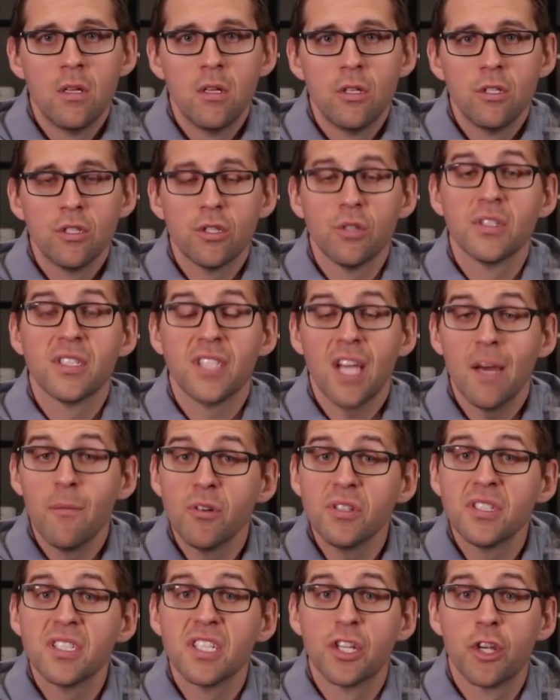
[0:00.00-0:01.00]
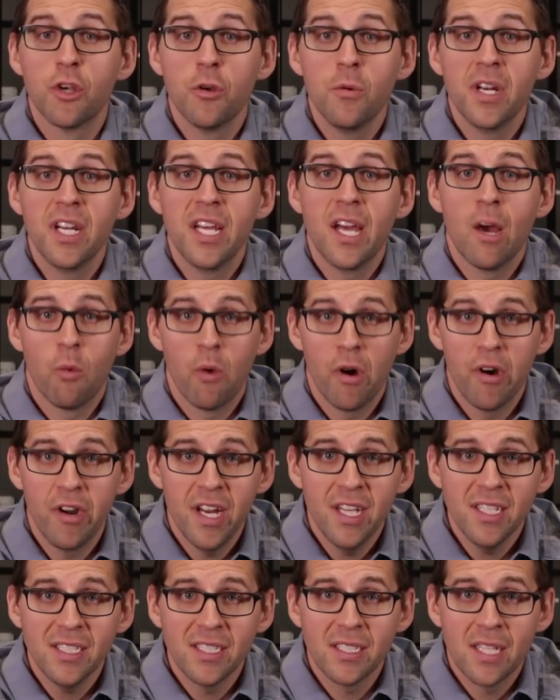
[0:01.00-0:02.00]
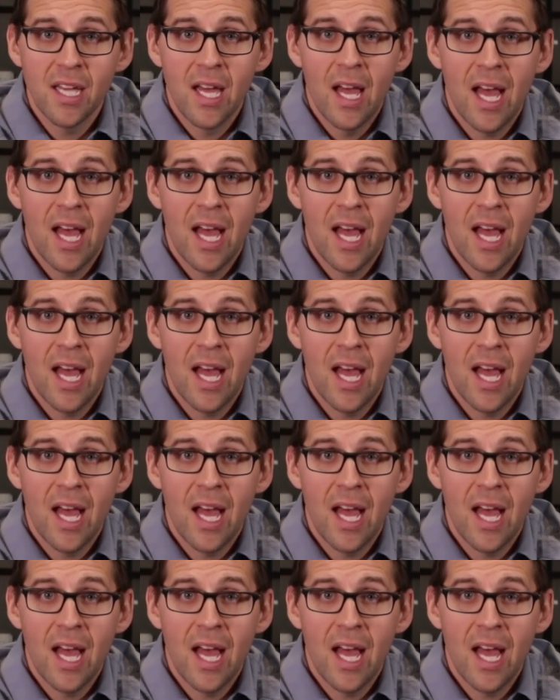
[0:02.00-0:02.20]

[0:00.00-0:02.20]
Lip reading: So cybersecurity awareness